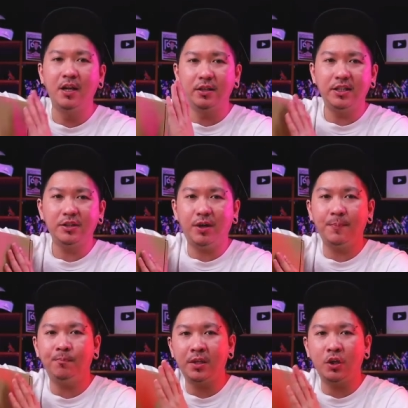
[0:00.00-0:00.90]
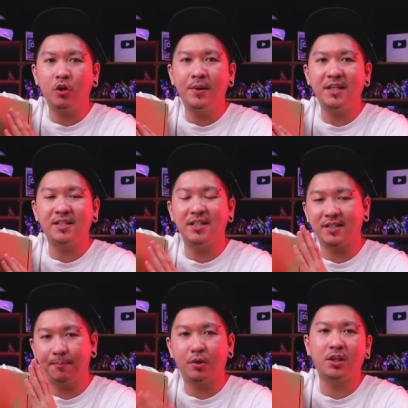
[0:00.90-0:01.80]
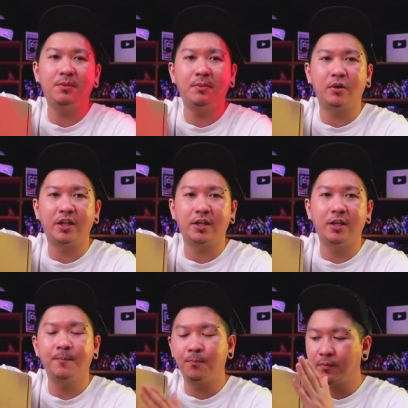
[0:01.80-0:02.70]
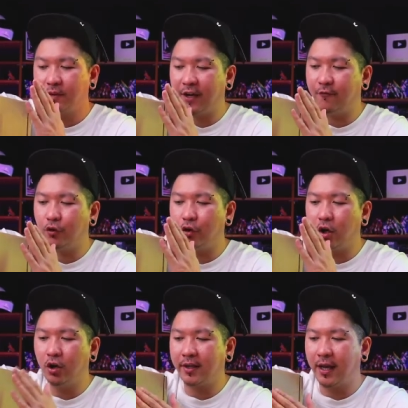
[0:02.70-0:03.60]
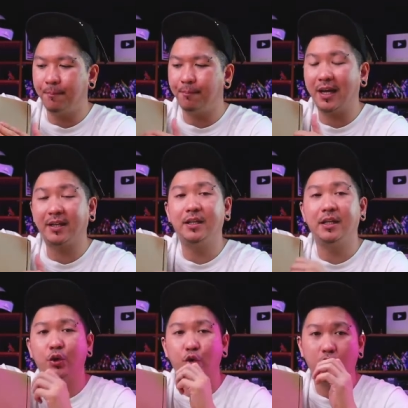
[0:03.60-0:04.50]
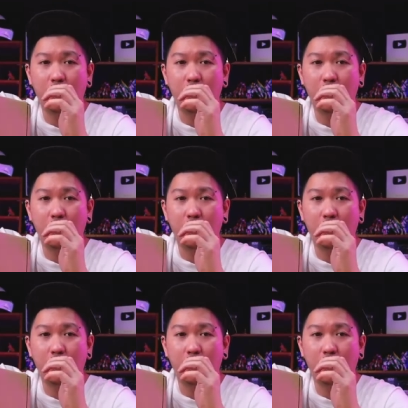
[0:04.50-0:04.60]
This one, EgoBase, is a portable monitor that for you all can plug in into